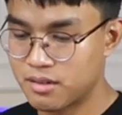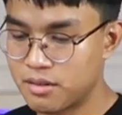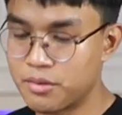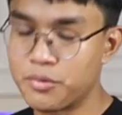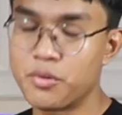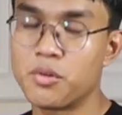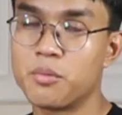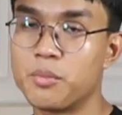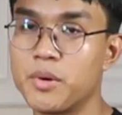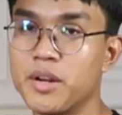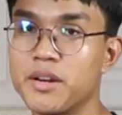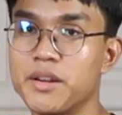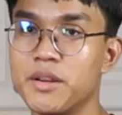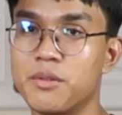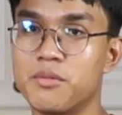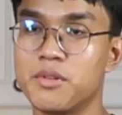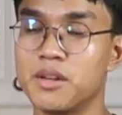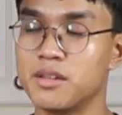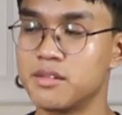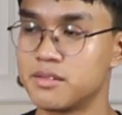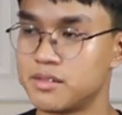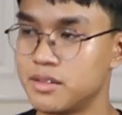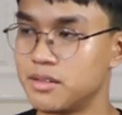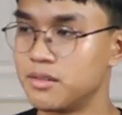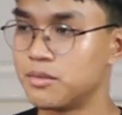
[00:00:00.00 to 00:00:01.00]
Nobody
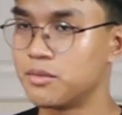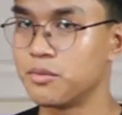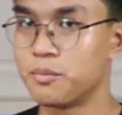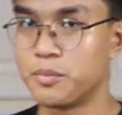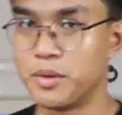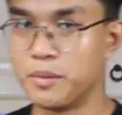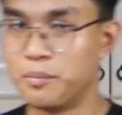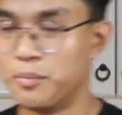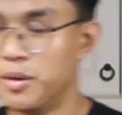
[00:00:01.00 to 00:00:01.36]
wants it to be